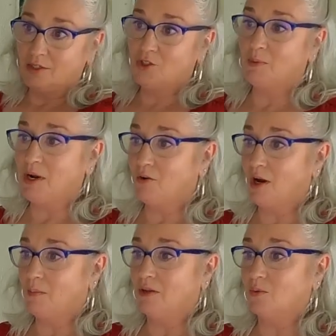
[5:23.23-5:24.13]
she and my
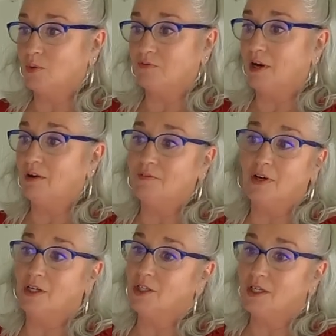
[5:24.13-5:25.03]
grandmother were very,
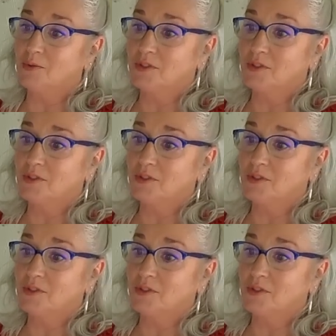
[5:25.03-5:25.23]
very close.